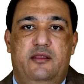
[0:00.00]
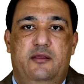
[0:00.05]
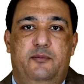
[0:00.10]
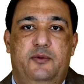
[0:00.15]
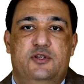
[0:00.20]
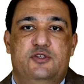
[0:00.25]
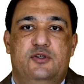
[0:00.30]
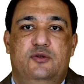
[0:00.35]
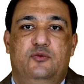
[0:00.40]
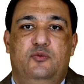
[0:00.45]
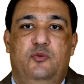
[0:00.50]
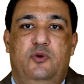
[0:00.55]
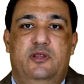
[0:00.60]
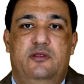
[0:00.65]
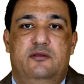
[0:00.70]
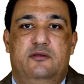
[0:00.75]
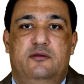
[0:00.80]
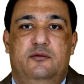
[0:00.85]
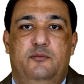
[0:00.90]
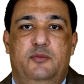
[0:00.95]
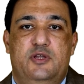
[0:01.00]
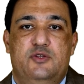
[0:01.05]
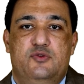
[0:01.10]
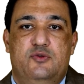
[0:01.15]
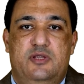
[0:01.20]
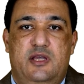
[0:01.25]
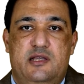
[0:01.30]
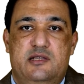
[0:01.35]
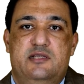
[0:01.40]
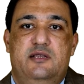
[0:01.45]
the patient with
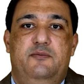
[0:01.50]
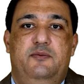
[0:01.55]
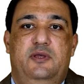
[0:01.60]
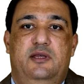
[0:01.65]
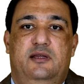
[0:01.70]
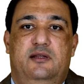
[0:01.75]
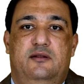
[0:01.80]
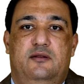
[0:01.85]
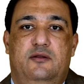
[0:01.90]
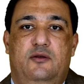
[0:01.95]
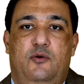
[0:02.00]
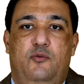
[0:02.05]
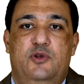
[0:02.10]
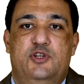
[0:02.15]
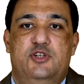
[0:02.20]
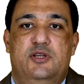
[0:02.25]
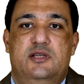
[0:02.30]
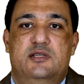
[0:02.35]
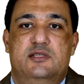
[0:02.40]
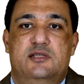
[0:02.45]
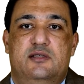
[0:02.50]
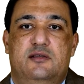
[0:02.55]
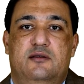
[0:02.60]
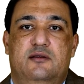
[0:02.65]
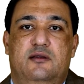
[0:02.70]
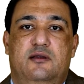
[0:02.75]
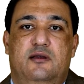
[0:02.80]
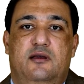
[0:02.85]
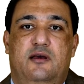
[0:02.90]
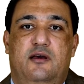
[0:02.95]
benzodiazepine, which is
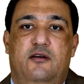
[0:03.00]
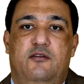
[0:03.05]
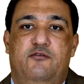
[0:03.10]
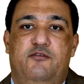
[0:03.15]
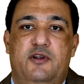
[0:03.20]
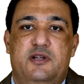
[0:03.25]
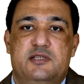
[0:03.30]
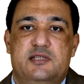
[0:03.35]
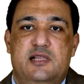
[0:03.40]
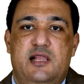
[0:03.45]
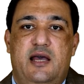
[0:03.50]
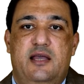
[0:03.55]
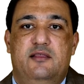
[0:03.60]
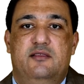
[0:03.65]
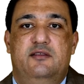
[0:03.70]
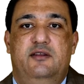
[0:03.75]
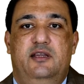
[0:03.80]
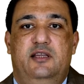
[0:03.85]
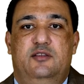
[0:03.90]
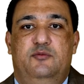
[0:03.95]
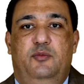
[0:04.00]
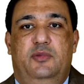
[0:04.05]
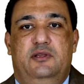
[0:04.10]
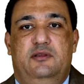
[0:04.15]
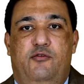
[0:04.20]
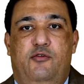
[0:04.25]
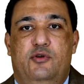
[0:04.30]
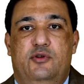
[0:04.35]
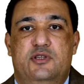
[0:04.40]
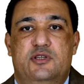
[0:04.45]
first-line treatment
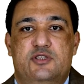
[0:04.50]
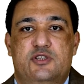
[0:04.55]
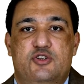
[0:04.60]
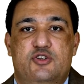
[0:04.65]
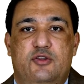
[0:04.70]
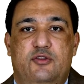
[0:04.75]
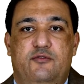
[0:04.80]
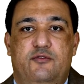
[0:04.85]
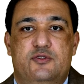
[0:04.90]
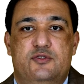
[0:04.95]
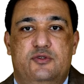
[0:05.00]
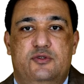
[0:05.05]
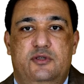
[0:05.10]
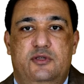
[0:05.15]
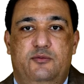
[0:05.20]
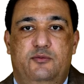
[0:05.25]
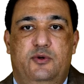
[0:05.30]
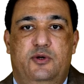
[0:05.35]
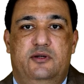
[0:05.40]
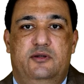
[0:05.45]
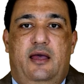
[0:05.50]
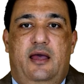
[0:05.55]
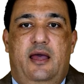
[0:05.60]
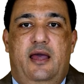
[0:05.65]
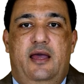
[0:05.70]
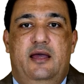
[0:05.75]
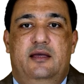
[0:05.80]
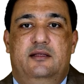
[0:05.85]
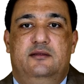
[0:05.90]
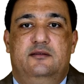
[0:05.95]
for dissociative stupor,
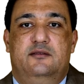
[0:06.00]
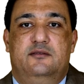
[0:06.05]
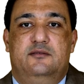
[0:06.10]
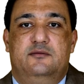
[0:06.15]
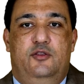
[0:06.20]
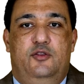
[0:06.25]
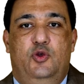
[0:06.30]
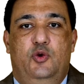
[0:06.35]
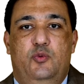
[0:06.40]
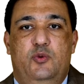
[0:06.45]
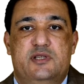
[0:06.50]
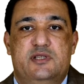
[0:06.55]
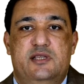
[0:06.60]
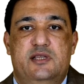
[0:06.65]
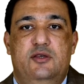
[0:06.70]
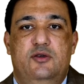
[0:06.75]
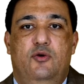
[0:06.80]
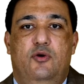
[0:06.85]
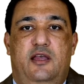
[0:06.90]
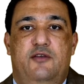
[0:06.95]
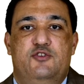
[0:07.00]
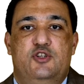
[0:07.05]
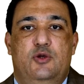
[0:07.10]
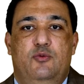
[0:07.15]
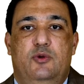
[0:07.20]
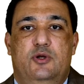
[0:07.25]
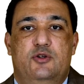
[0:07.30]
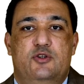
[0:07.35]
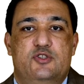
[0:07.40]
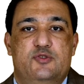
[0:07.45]
and you will see if she
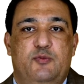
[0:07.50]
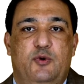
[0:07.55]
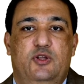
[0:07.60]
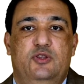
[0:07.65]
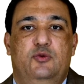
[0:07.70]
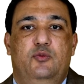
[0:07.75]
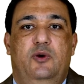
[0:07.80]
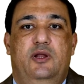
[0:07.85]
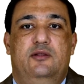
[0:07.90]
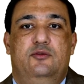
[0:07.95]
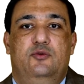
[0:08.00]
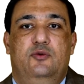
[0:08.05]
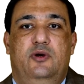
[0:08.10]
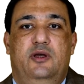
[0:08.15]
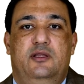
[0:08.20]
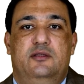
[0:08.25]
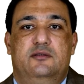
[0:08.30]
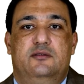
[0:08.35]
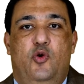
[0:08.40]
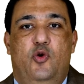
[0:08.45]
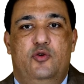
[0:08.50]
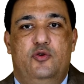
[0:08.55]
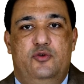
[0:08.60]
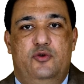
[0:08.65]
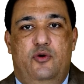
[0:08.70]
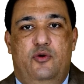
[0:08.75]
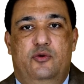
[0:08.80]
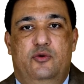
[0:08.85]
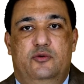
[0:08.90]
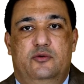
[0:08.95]
will respond well to it or
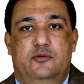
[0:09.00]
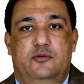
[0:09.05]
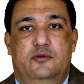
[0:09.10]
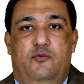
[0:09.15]
no.